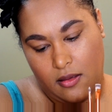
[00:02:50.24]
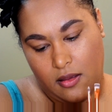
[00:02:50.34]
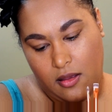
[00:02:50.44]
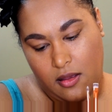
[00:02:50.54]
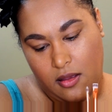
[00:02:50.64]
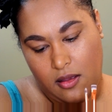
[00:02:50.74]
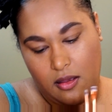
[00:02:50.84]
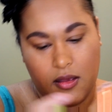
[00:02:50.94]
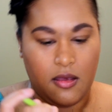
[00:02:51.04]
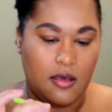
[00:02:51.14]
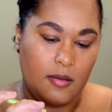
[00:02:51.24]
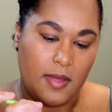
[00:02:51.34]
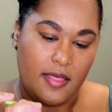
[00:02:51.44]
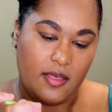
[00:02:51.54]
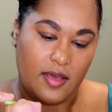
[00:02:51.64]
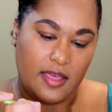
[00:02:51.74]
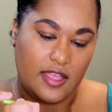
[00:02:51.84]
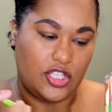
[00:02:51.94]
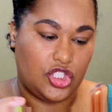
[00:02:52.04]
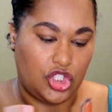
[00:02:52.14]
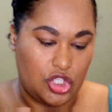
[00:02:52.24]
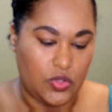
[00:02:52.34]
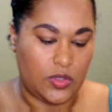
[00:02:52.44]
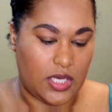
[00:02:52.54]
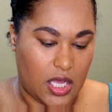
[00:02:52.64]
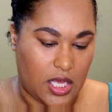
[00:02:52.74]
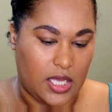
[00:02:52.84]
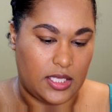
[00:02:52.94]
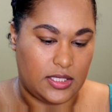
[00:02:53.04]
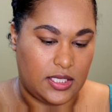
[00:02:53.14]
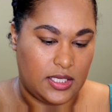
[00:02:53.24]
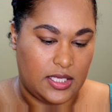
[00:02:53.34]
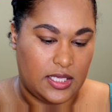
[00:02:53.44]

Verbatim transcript: um, okay, they do not